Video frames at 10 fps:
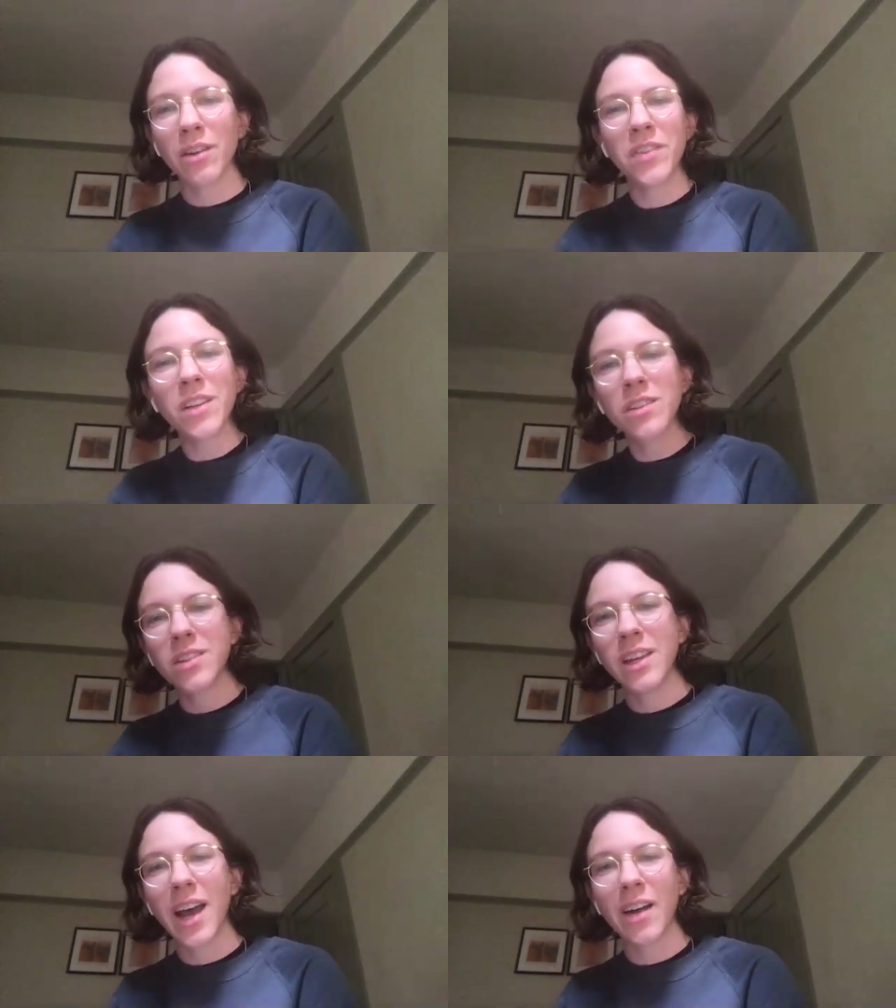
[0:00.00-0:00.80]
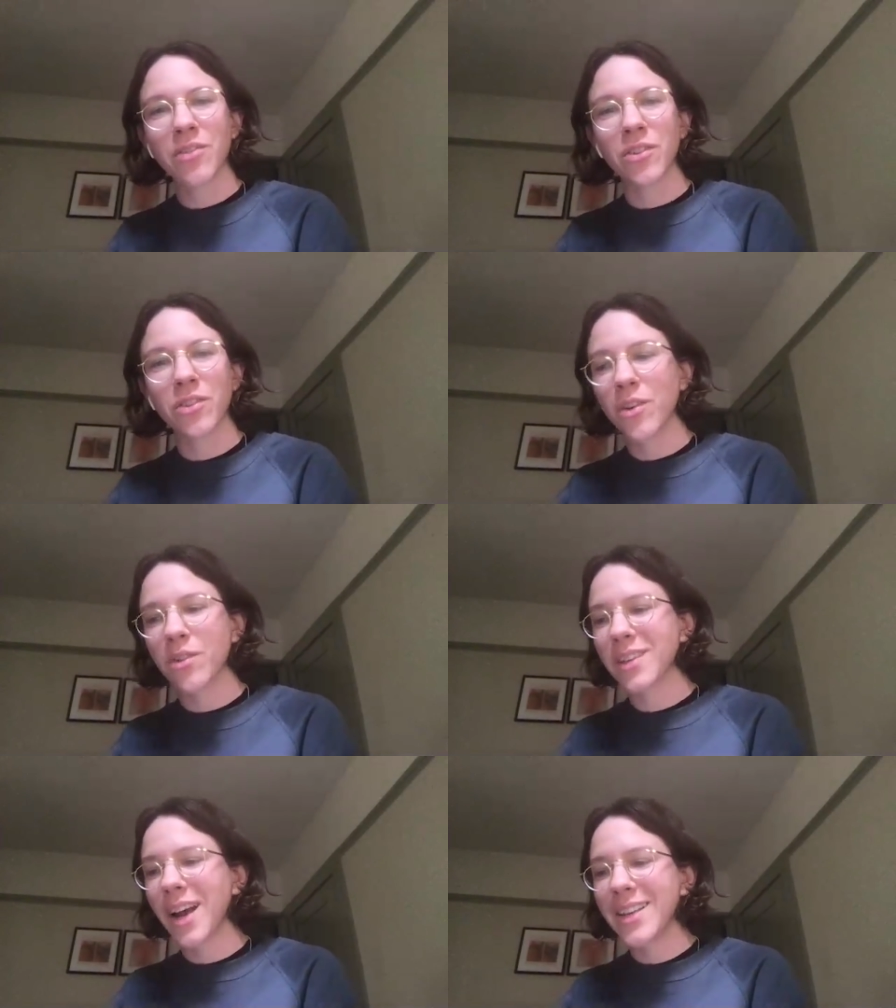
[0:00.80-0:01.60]
fealty after
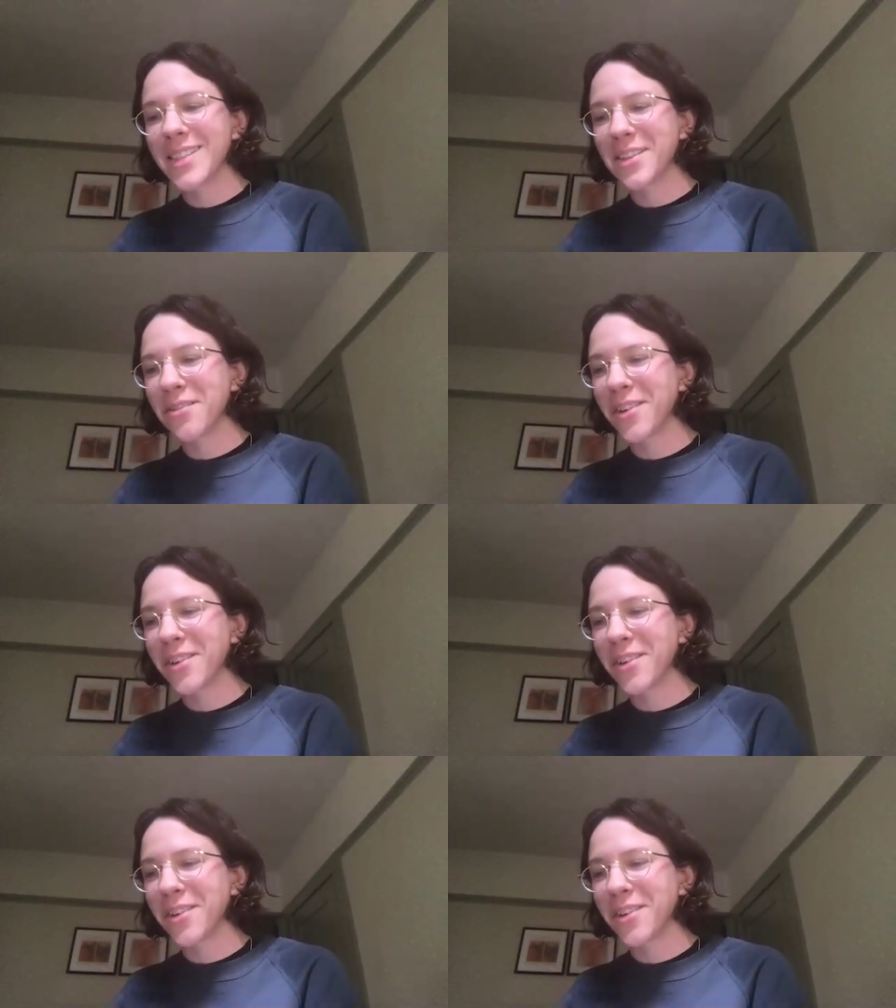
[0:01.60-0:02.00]
those kinds of